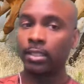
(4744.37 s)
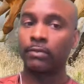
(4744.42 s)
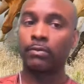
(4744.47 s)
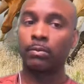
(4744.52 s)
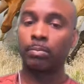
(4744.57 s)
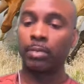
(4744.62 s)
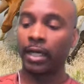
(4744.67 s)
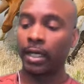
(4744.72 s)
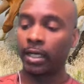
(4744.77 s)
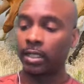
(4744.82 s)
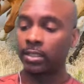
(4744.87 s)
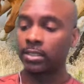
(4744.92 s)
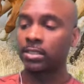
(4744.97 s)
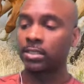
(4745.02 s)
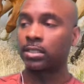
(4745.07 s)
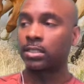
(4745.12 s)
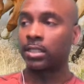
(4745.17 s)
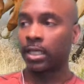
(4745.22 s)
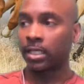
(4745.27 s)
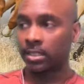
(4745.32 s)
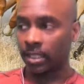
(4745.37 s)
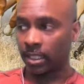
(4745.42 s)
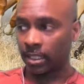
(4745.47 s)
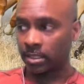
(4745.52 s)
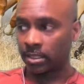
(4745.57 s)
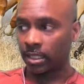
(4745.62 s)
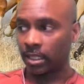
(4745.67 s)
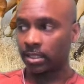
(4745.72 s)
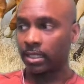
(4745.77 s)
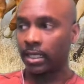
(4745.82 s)
Rebecca, is to take that
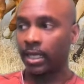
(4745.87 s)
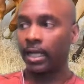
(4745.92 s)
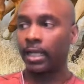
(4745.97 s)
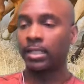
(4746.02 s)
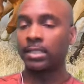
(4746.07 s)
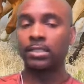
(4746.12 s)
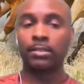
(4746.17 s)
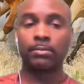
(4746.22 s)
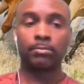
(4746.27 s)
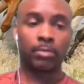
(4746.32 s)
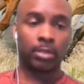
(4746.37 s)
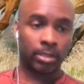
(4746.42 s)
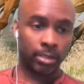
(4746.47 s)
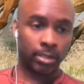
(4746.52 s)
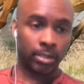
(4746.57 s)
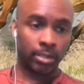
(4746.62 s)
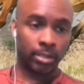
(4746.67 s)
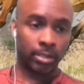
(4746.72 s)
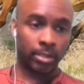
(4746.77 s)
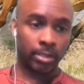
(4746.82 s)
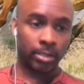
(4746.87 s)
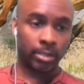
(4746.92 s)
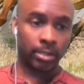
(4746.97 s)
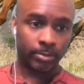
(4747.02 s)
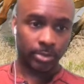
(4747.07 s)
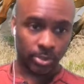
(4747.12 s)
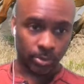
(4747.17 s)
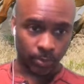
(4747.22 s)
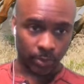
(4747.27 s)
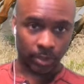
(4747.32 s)
technology and murder our
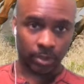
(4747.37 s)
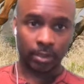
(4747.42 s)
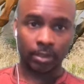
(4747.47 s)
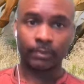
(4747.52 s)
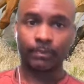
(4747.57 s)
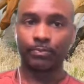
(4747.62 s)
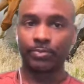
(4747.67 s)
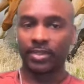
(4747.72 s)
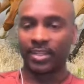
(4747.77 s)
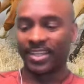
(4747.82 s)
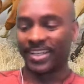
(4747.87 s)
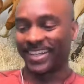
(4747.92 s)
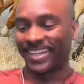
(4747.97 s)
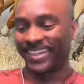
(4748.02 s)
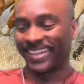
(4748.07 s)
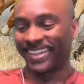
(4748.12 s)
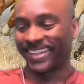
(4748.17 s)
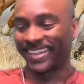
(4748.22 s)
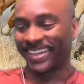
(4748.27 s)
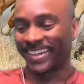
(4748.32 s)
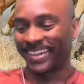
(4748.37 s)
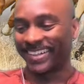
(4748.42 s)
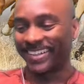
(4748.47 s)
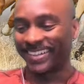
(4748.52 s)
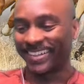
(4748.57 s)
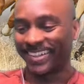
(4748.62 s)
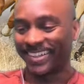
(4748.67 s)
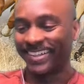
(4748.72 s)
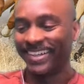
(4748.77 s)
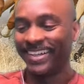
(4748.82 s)
neighbors with
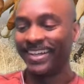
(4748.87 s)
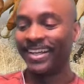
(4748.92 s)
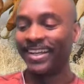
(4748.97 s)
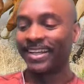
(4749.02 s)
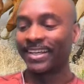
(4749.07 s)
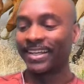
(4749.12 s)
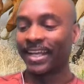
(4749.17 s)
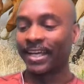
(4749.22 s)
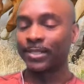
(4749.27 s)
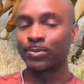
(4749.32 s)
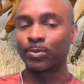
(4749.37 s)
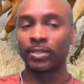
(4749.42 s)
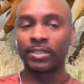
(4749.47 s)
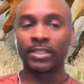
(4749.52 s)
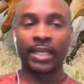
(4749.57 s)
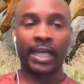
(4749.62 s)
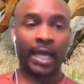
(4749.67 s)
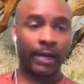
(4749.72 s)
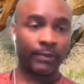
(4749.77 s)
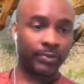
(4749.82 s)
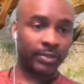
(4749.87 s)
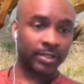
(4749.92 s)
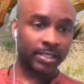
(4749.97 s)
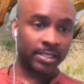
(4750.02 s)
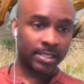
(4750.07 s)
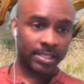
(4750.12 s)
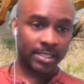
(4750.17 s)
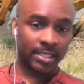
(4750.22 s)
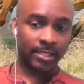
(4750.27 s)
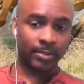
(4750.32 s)
it. That's what the
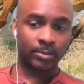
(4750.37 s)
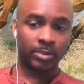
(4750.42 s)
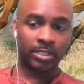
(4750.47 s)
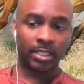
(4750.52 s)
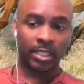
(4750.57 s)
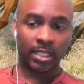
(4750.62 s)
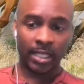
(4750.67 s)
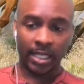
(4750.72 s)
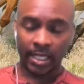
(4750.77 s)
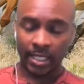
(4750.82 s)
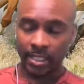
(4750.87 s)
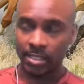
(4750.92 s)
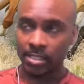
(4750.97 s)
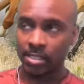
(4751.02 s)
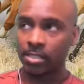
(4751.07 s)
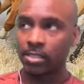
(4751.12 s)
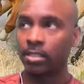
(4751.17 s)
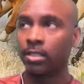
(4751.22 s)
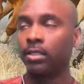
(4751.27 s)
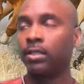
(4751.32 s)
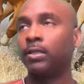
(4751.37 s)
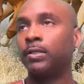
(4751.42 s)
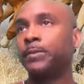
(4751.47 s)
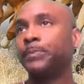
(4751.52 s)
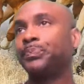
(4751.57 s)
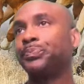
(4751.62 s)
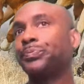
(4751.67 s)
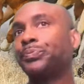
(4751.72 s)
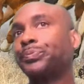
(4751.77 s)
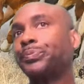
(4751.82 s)
Africans did with the guns.
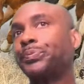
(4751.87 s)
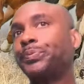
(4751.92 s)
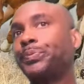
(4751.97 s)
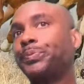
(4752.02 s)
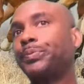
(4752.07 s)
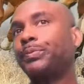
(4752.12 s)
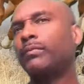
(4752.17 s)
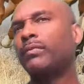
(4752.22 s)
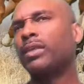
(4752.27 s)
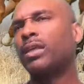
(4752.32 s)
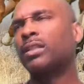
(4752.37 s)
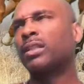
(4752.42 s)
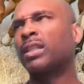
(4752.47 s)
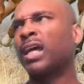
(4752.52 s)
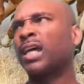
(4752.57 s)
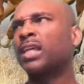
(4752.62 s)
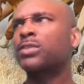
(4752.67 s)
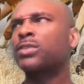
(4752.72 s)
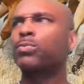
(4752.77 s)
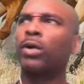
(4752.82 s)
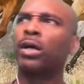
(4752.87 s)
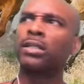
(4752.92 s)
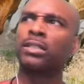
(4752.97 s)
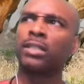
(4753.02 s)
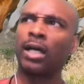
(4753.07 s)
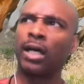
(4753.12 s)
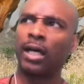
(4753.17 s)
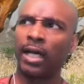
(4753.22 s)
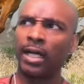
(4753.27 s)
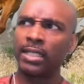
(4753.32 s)
That's what
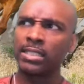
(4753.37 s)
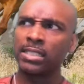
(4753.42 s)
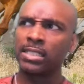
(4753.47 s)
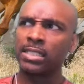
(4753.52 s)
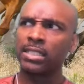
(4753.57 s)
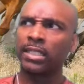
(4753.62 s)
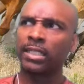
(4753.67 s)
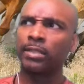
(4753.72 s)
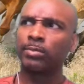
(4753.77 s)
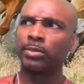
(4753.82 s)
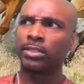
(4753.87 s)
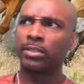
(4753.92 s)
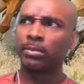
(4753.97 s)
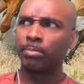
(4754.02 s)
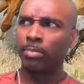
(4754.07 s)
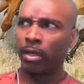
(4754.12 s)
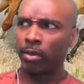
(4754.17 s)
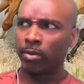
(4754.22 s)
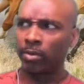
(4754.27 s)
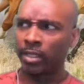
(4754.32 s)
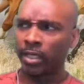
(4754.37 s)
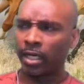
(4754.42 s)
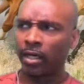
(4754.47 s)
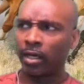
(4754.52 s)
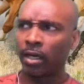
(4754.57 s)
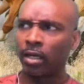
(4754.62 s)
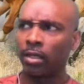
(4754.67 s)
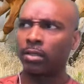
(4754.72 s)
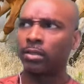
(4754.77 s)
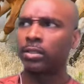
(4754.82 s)
the Huns did with the bow and
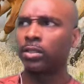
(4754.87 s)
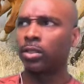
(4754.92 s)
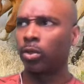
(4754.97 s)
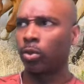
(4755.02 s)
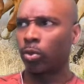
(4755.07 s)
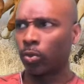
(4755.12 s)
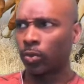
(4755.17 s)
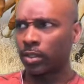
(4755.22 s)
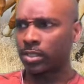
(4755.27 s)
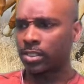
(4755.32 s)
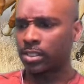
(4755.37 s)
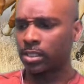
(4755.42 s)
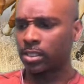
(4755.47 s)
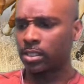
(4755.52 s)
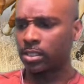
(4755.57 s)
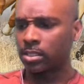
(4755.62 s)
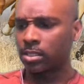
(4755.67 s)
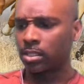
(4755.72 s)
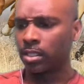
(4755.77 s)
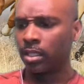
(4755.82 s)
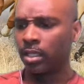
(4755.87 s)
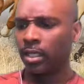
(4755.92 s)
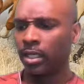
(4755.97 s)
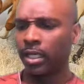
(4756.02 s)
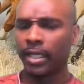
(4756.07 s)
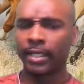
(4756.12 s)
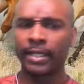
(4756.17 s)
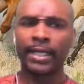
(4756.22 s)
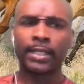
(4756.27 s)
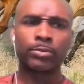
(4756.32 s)
arrow and the horses.
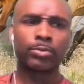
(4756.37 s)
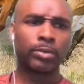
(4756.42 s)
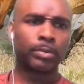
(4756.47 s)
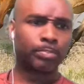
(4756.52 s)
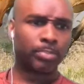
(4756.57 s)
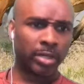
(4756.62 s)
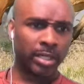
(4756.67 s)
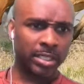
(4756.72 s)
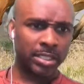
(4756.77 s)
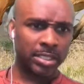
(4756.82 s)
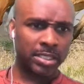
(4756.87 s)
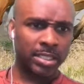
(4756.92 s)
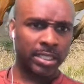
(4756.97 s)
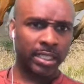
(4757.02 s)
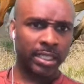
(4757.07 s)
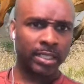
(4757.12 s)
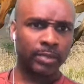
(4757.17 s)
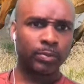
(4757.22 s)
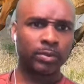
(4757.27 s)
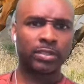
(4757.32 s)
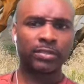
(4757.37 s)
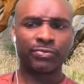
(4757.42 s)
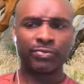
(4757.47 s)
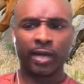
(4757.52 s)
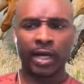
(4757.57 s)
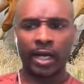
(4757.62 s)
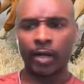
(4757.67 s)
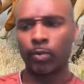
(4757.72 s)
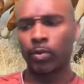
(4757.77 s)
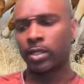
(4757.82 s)
And that's what British did with the
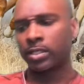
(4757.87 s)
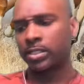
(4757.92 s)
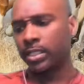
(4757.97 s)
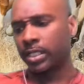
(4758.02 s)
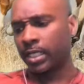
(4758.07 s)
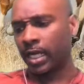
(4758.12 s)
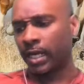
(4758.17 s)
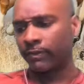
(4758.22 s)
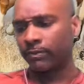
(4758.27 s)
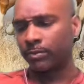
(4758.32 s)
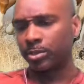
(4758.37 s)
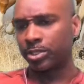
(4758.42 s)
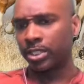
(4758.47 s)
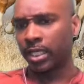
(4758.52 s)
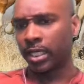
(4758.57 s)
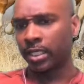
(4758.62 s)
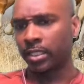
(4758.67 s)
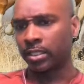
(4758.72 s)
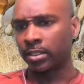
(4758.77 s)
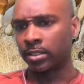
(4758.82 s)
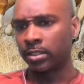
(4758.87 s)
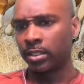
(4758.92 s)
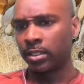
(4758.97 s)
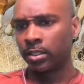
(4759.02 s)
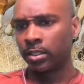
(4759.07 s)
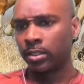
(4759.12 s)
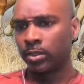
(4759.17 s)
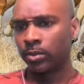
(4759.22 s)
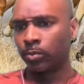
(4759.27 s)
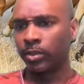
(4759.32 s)
fireworks they got from China.
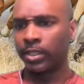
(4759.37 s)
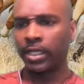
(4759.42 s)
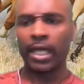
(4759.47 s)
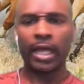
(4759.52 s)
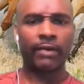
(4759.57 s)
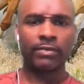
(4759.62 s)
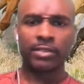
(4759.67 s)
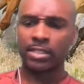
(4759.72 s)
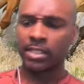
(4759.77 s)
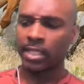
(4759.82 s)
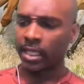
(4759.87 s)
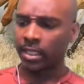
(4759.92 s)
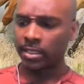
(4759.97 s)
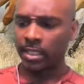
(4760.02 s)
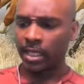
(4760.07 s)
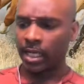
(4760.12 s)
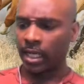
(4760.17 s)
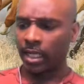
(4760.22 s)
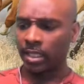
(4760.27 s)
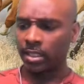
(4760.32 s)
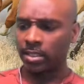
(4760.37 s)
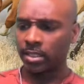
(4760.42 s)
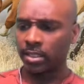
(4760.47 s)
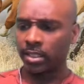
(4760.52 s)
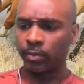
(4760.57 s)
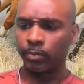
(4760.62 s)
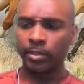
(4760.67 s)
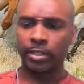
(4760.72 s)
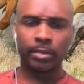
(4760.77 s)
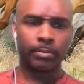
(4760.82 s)
We have a technology
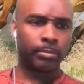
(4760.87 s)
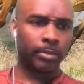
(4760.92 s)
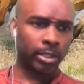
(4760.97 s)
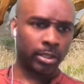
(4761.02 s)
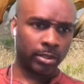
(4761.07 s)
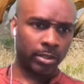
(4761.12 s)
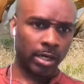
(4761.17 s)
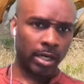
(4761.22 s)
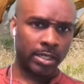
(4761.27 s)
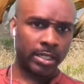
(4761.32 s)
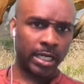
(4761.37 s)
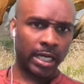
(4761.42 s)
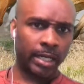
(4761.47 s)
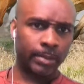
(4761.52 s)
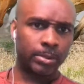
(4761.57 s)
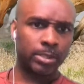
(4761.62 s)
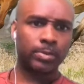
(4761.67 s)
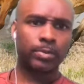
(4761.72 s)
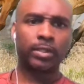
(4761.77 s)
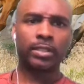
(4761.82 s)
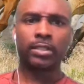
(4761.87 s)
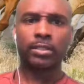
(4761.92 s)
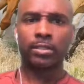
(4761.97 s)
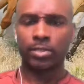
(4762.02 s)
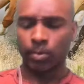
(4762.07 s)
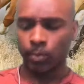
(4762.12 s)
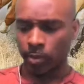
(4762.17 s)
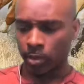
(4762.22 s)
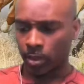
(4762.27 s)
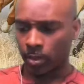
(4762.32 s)
that we can murder our neighbors with it,
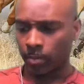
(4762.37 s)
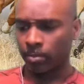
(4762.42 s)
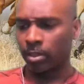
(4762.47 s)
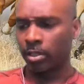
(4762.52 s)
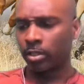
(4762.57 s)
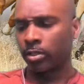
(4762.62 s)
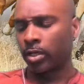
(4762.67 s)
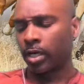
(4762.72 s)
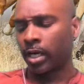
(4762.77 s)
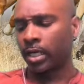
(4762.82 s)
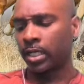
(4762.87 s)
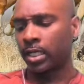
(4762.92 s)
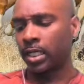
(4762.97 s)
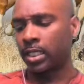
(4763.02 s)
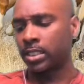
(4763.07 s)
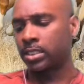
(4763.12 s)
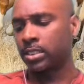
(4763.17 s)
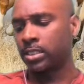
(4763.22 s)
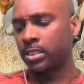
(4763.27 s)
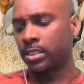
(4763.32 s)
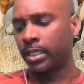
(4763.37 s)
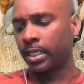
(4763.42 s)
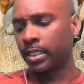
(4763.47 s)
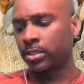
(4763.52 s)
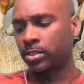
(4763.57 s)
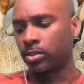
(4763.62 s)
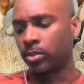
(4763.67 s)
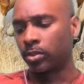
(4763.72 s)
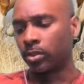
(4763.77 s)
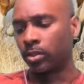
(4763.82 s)
so we're going to murder our cousins
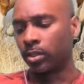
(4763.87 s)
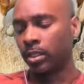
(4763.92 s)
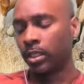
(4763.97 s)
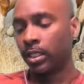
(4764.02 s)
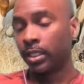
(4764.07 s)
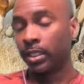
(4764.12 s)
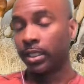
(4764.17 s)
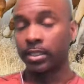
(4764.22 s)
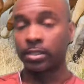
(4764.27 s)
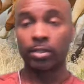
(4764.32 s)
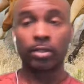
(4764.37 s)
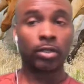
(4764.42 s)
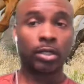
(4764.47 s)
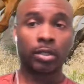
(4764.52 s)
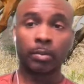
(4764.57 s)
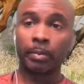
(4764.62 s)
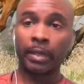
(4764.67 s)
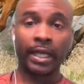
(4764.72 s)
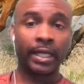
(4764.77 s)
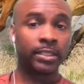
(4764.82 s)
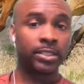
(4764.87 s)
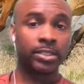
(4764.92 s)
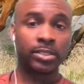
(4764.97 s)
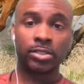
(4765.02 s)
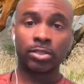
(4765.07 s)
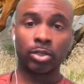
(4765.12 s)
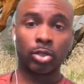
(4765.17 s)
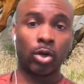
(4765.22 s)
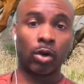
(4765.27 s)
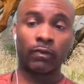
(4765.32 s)
next door. And so the Comanches
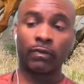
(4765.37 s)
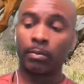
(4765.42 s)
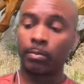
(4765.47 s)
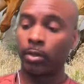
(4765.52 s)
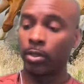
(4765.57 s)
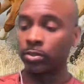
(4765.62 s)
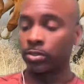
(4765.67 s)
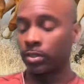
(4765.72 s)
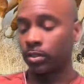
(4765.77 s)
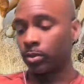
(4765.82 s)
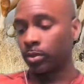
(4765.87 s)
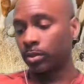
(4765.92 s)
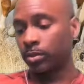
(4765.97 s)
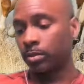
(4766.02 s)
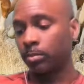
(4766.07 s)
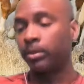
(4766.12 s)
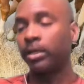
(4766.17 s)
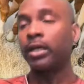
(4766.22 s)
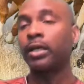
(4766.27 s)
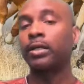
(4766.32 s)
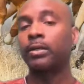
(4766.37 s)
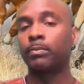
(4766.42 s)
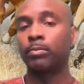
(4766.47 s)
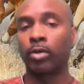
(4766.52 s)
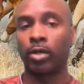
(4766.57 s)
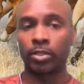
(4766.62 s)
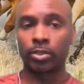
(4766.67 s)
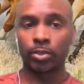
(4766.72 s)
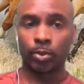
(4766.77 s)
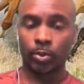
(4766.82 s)
took over most of North America and
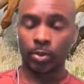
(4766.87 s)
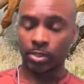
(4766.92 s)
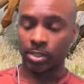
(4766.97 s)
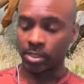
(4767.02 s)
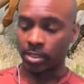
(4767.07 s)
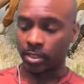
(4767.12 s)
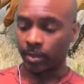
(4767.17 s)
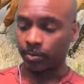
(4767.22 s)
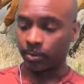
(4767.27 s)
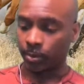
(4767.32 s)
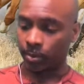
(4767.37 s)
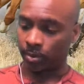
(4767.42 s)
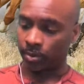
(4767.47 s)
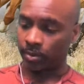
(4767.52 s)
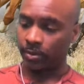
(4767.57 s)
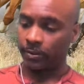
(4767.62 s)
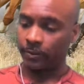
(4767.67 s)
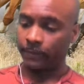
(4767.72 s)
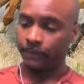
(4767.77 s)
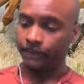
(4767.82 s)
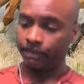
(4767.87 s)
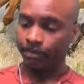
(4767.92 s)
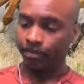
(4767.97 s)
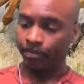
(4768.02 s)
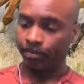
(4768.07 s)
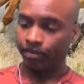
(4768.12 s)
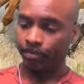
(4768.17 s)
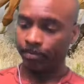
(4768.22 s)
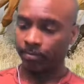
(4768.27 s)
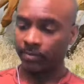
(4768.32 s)
brought the horses up north.
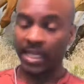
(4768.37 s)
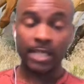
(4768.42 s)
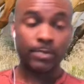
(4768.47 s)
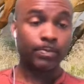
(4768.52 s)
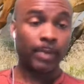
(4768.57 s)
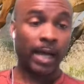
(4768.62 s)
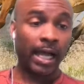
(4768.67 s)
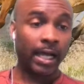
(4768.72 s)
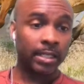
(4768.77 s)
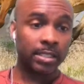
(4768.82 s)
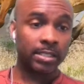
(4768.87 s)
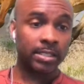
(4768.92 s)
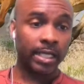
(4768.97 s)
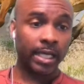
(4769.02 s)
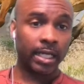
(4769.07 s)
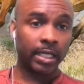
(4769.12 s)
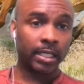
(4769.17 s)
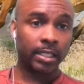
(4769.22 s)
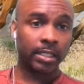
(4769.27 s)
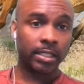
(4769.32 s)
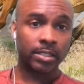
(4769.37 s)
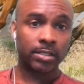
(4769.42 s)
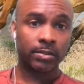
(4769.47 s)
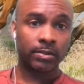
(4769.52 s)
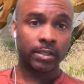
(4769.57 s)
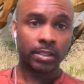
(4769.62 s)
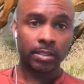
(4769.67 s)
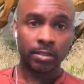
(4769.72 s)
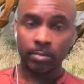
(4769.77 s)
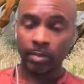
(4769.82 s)
That's my understanding of
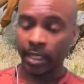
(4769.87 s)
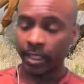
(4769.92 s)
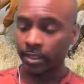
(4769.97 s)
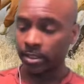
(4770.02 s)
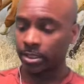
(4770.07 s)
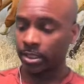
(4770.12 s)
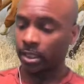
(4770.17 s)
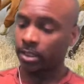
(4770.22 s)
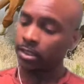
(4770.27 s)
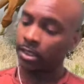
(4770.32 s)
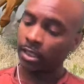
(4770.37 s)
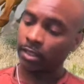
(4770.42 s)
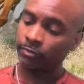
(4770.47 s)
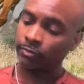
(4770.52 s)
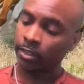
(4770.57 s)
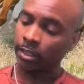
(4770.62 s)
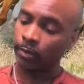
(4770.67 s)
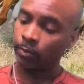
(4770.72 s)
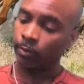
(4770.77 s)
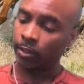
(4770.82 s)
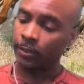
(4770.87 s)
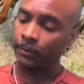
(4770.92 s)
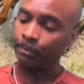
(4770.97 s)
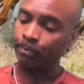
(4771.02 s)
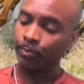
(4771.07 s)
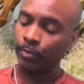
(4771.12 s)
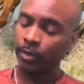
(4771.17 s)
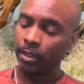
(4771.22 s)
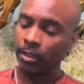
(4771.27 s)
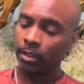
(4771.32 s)
history. Somebody can check that if they want.
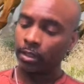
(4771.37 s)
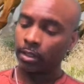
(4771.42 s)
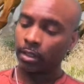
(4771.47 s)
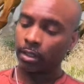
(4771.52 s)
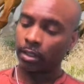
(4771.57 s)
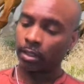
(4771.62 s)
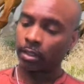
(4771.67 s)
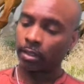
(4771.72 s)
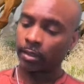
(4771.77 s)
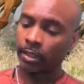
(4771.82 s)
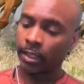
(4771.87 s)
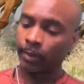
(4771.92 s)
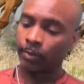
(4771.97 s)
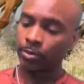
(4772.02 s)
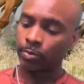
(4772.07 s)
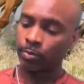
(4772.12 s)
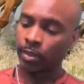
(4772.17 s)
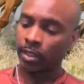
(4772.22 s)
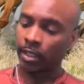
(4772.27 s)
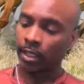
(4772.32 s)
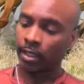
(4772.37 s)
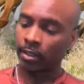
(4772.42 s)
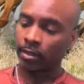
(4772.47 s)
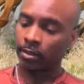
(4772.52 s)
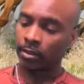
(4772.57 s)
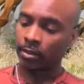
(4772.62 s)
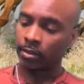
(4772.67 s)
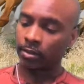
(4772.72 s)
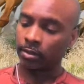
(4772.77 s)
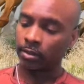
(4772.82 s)
That was what I learned.